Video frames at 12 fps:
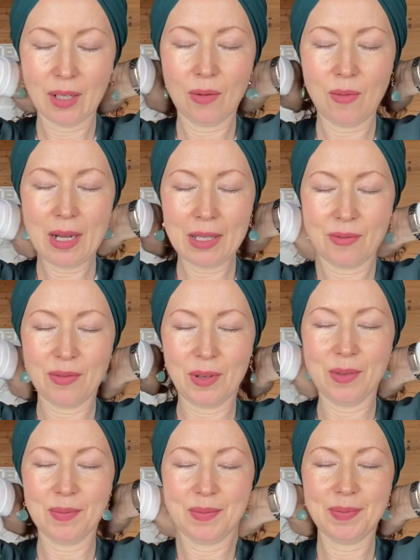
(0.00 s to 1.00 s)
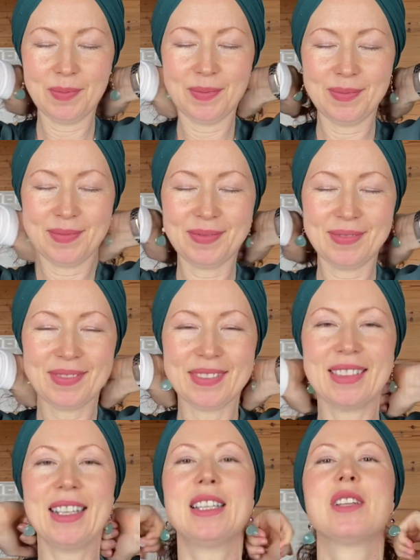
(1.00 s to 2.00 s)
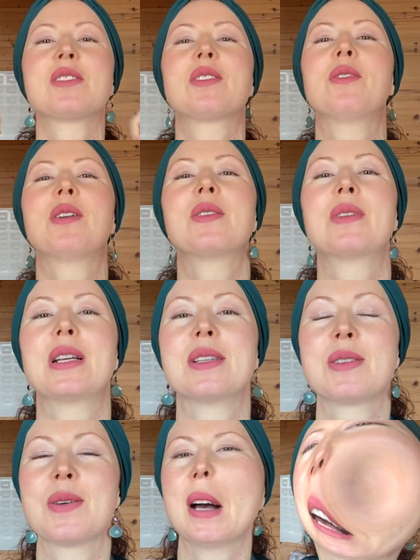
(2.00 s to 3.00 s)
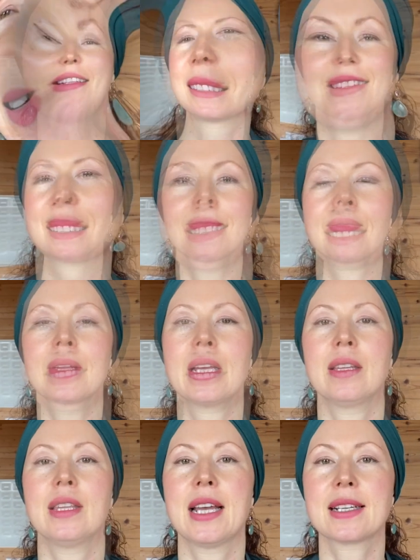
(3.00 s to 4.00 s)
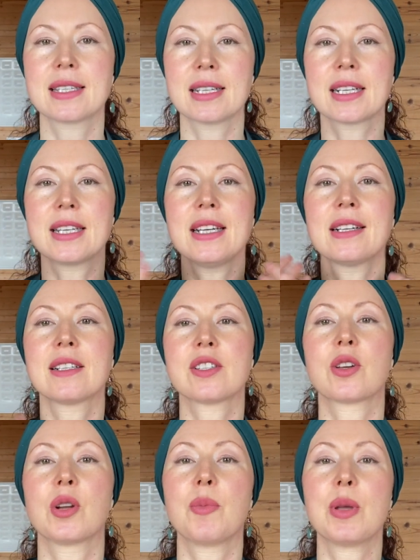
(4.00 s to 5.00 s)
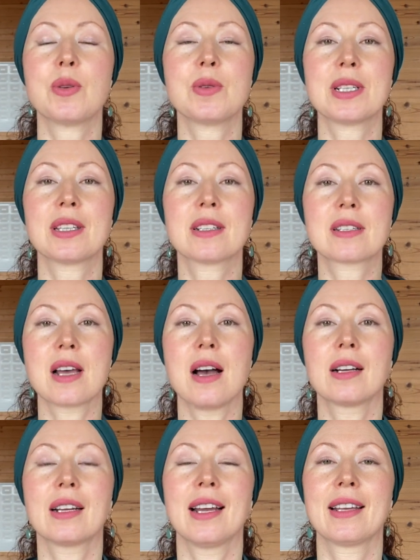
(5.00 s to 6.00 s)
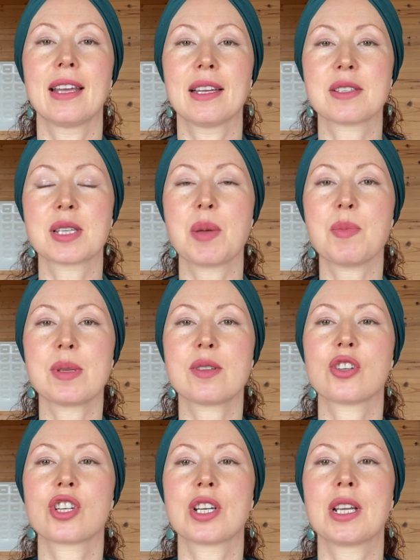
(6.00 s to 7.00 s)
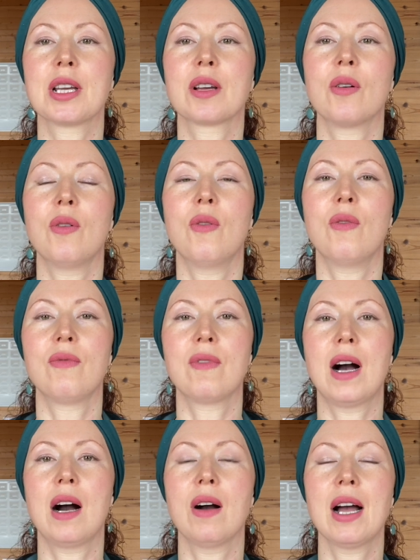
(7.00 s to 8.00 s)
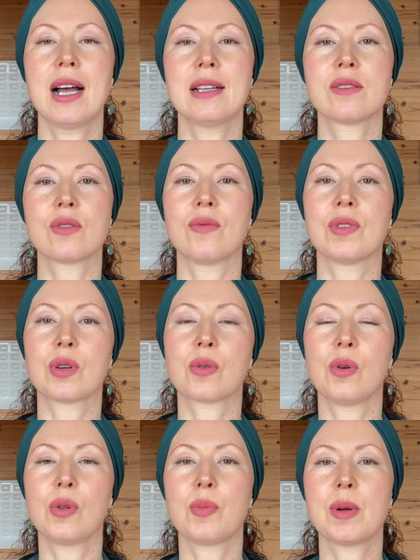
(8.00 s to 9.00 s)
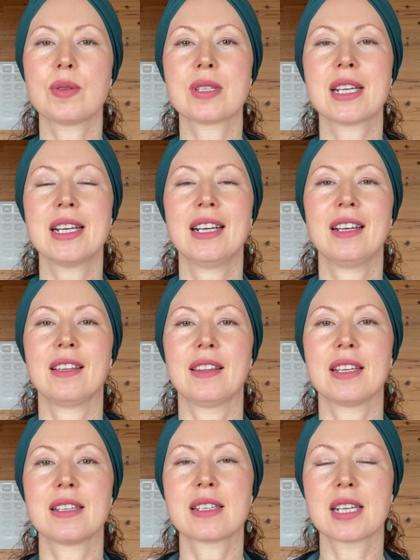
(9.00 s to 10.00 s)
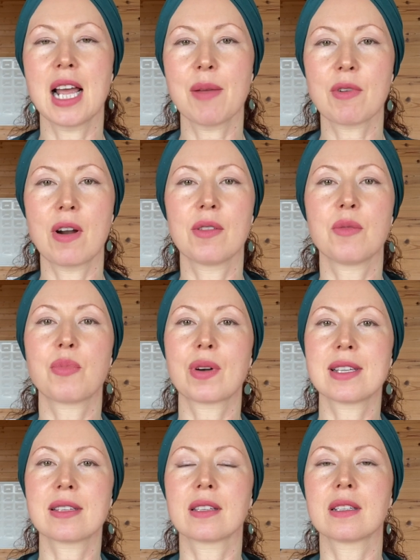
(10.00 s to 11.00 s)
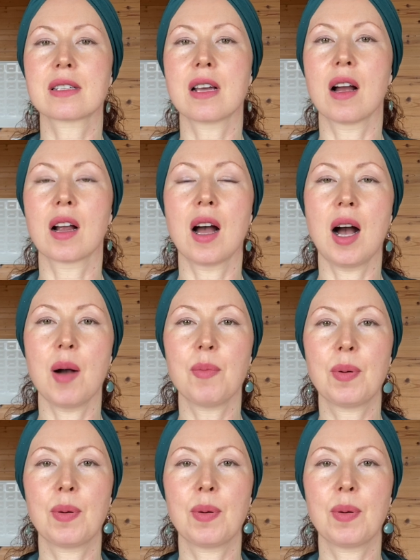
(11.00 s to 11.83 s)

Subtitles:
Wonderful. And then slowly release your hands. Next technique is going to be using the tongue. Again, same positioning of our hands over the collarbones. This time, rather than pressing the tongue up